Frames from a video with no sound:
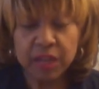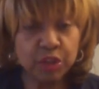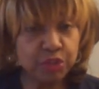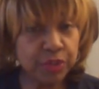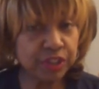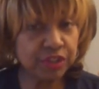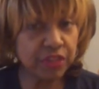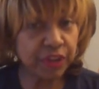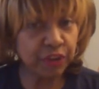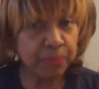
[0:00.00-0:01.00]
Nutritional
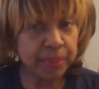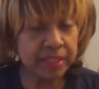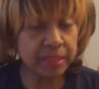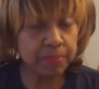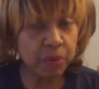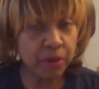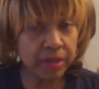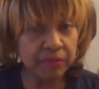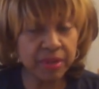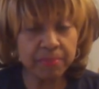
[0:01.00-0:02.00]
therapy is
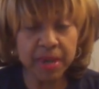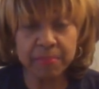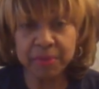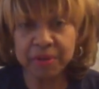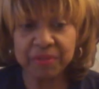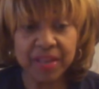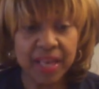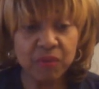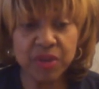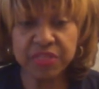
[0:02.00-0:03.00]
important. Remember,
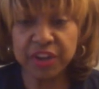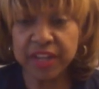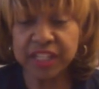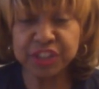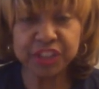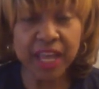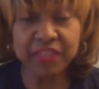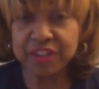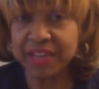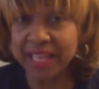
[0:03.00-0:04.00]
when they're in
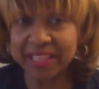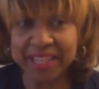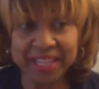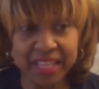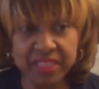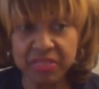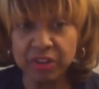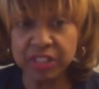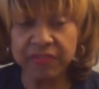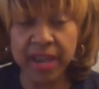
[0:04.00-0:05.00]
shock, they're not getting
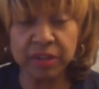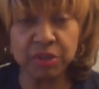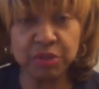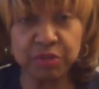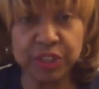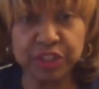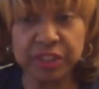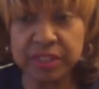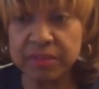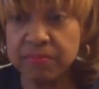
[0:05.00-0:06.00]
those vital
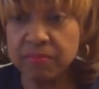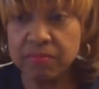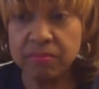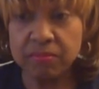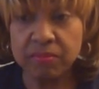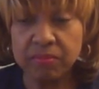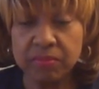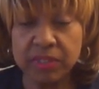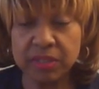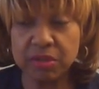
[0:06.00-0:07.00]
nutritions
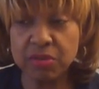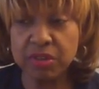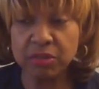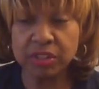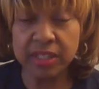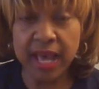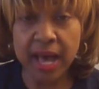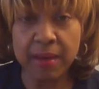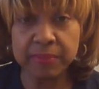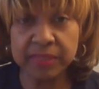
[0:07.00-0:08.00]
to those
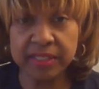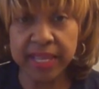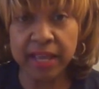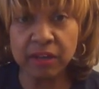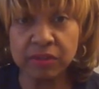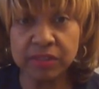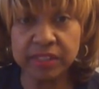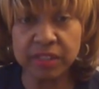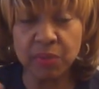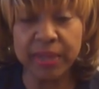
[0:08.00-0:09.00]
cells,
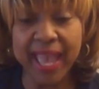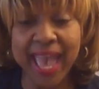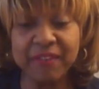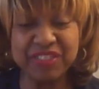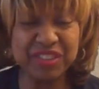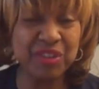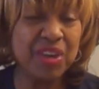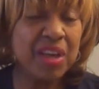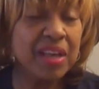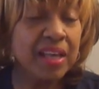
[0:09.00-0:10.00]
so we have to
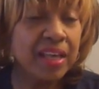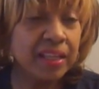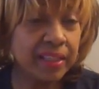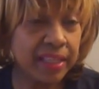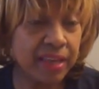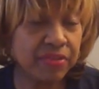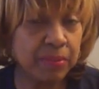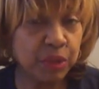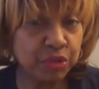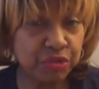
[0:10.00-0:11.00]
give
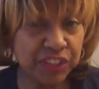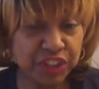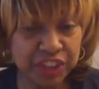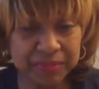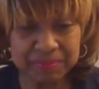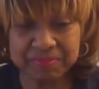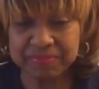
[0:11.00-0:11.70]
them nutrition.